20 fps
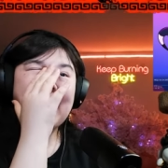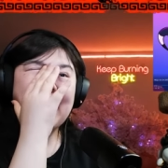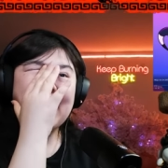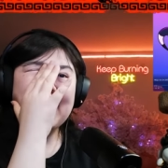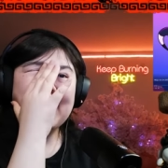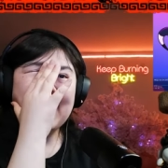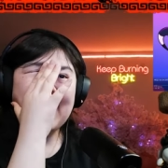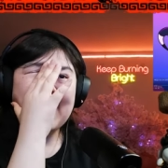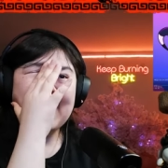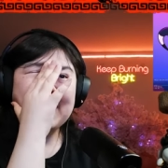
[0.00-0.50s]

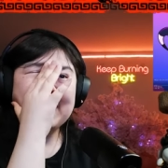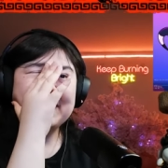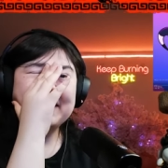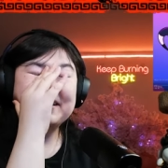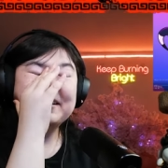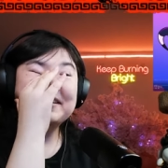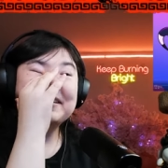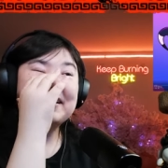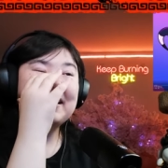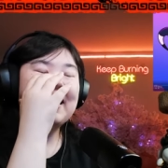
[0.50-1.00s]
I
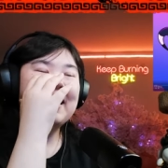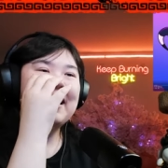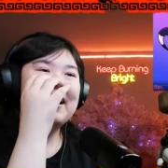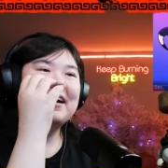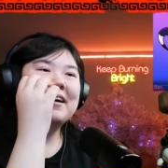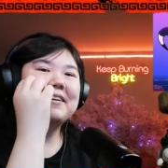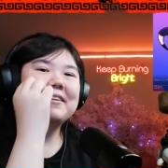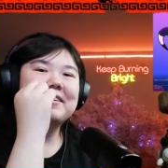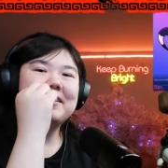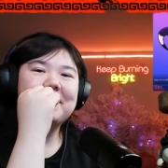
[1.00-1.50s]

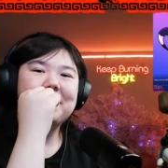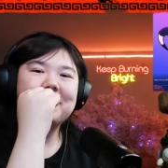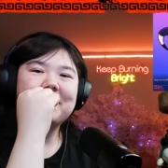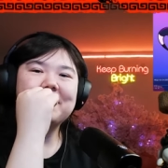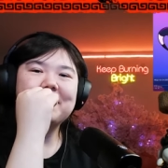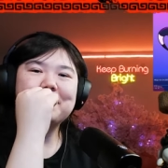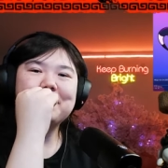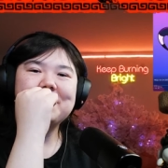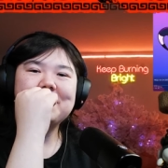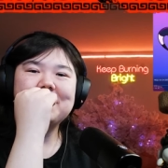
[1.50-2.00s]
hold
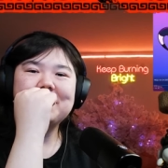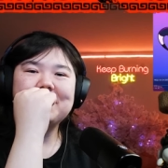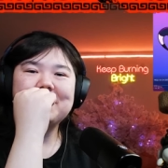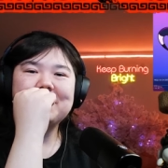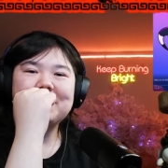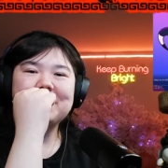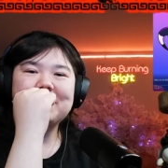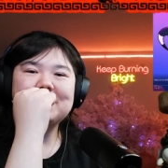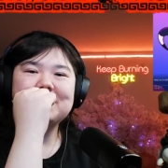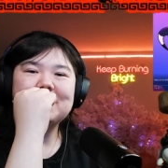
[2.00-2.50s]
on. Let me,
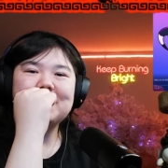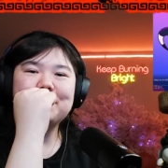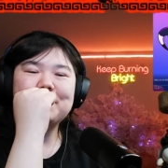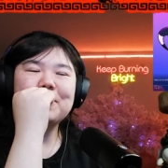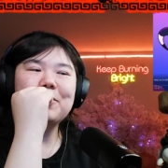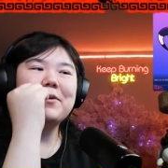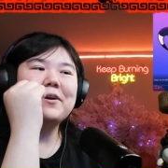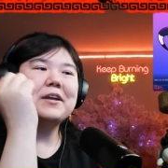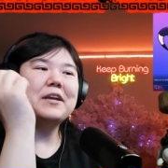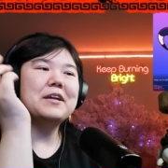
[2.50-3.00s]
instead of
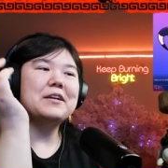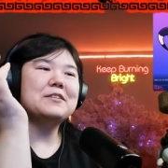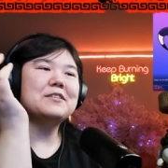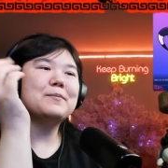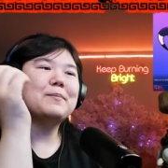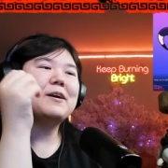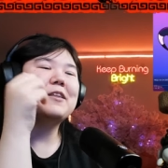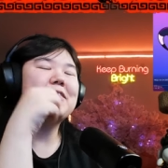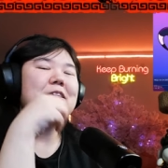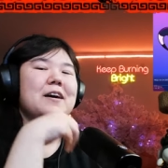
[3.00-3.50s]
me going
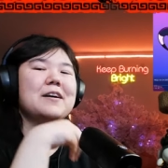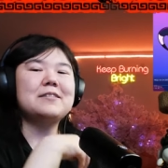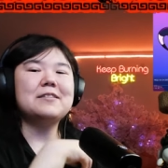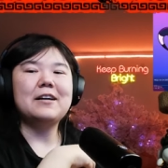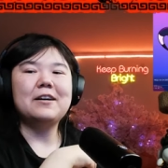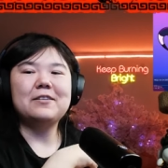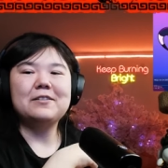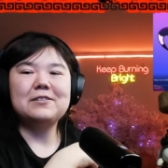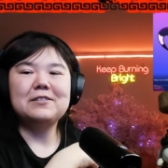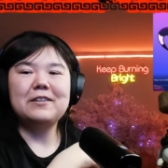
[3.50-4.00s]
into my thoughts,
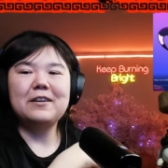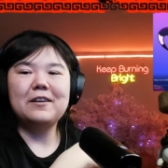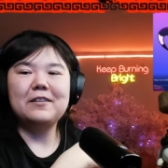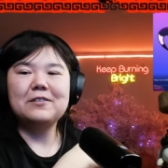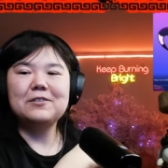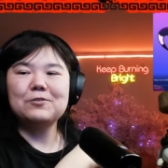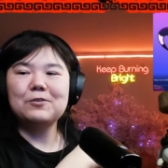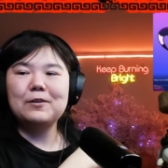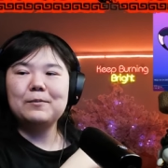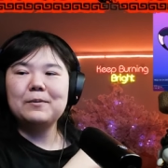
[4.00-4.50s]
I'll just stay on
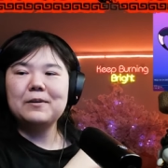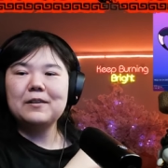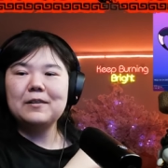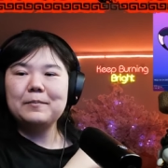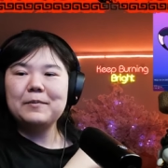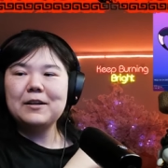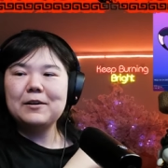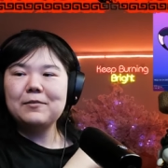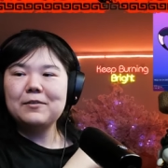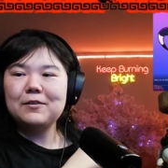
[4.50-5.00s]
the screen. But
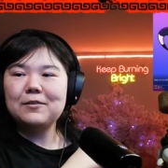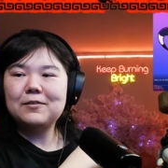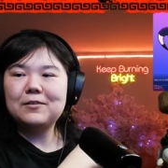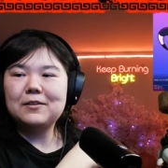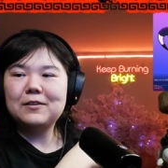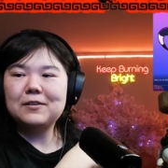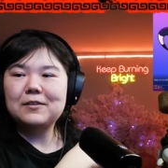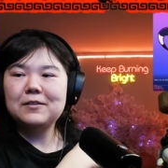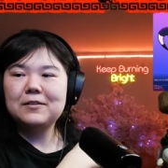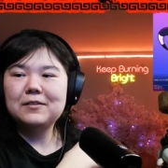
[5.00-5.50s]
let me get rid of
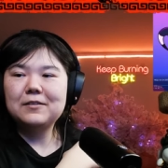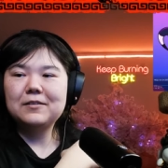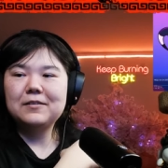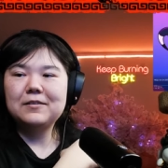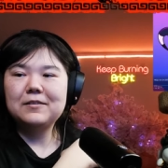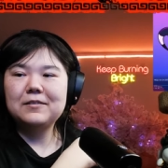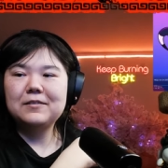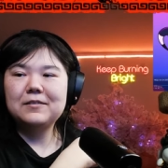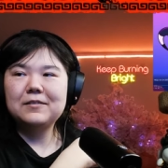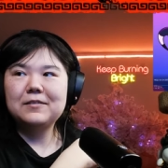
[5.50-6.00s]
the,
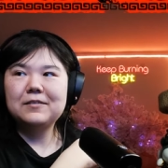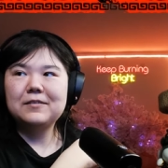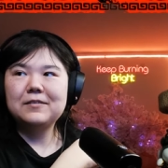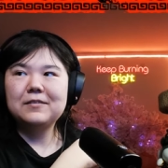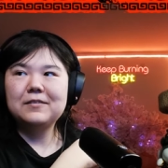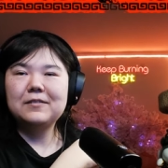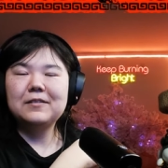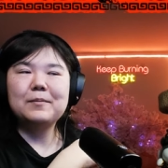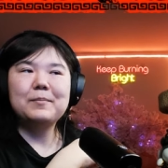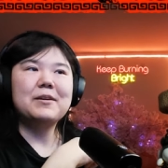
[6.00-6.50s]

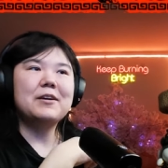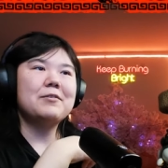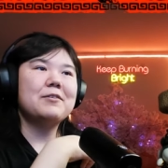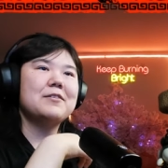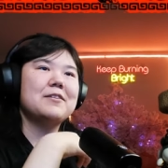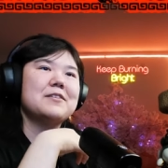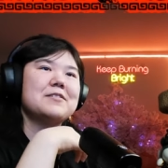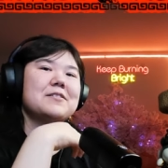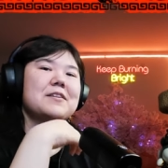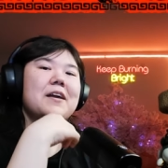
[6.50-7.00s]
let me get rid
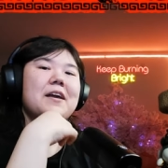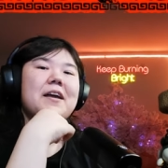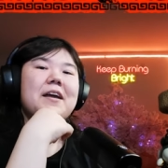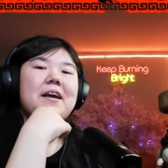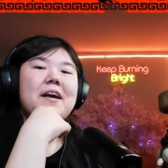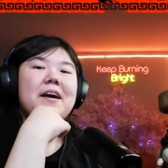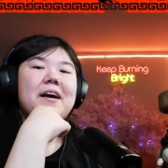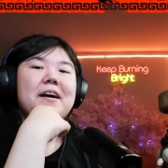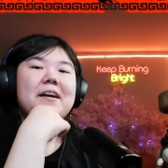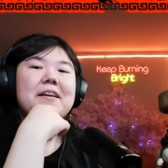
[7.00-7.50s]
of this.
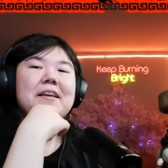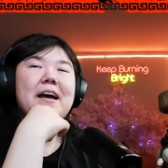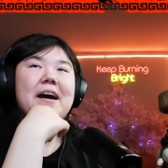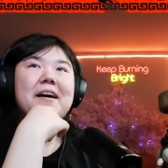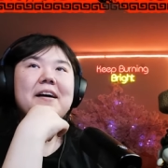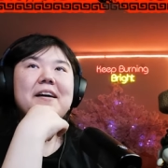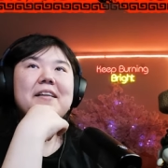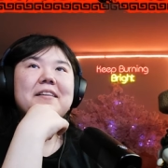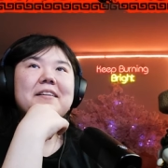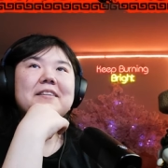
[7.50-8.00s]

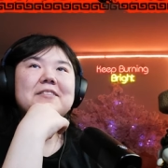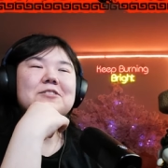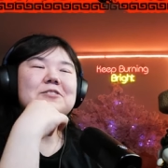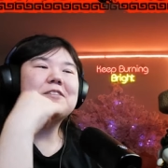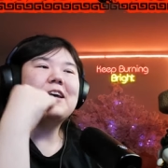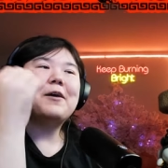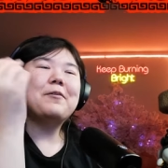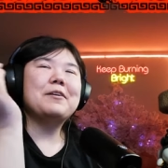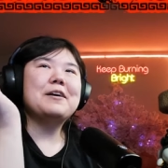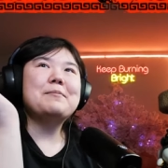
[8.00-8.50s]
Yeah. Because
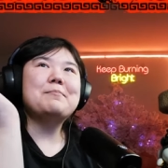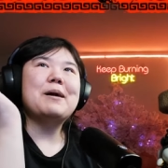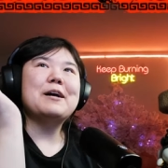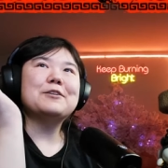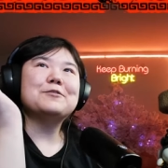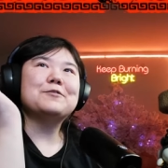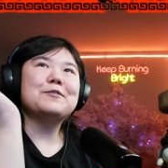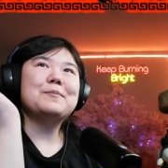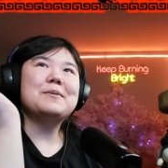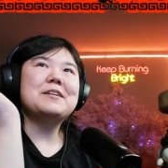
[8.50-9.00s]
there's not really
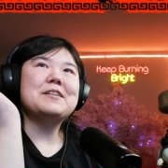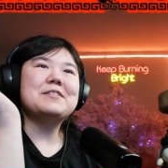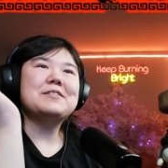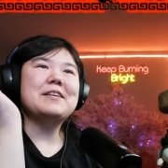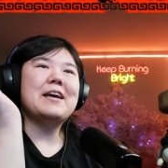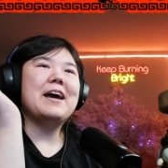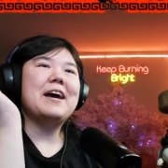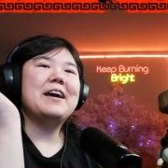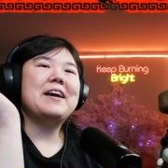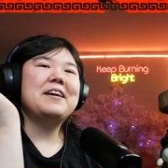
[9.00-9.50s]
much for me to
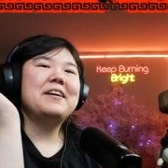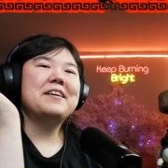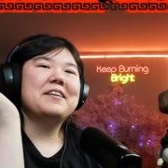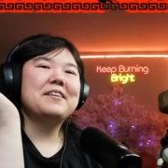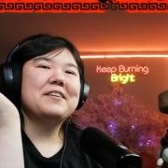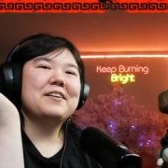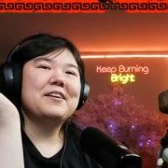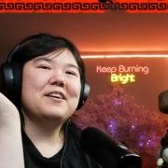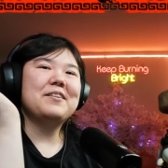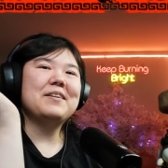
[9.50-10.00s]
say
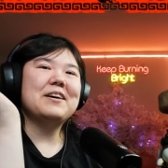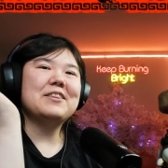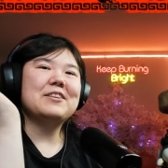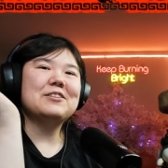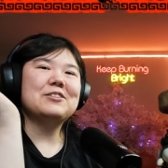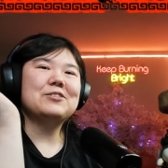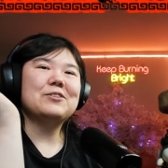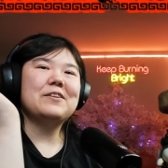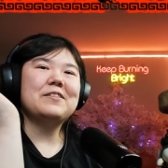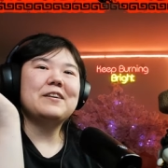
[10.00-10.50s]
about
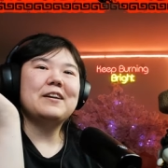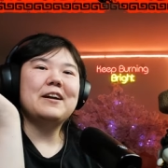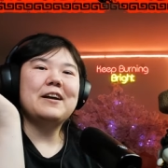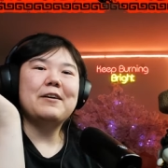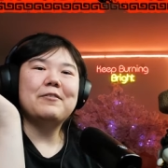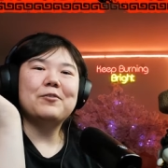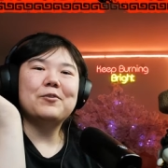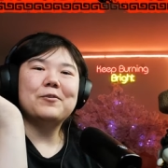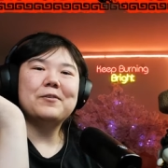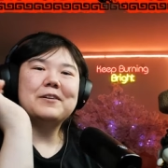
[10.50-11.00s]
the short that I
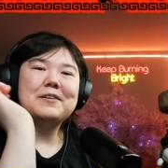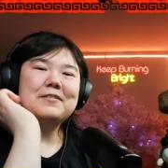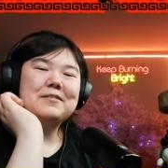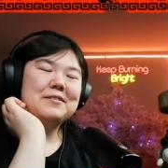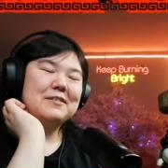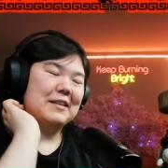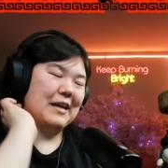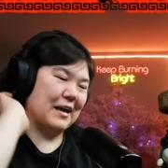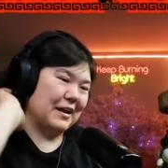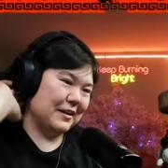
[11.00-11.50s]
haven't already
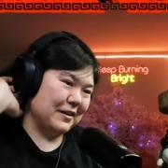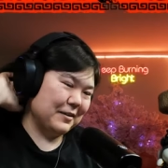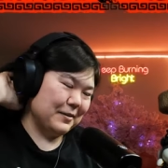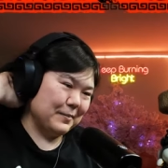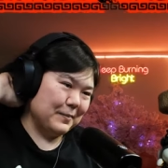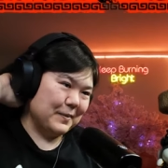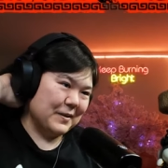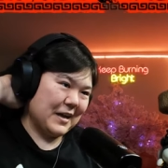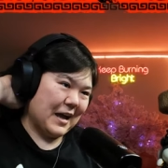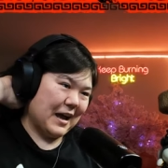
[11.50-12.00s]
said.
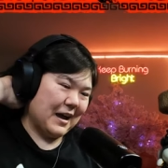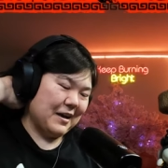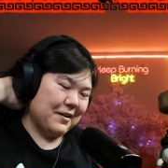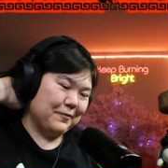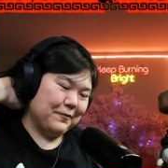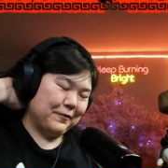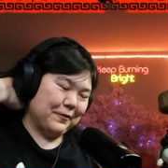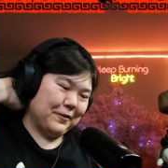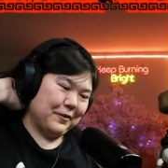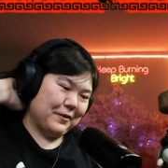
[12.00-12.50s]
But yeah,
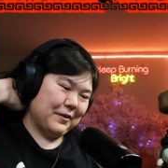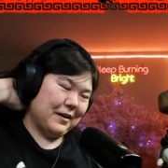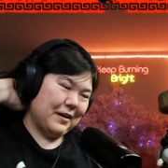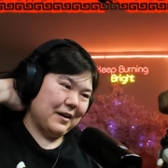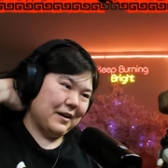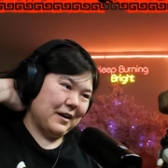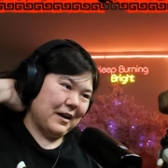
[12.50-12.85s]
for,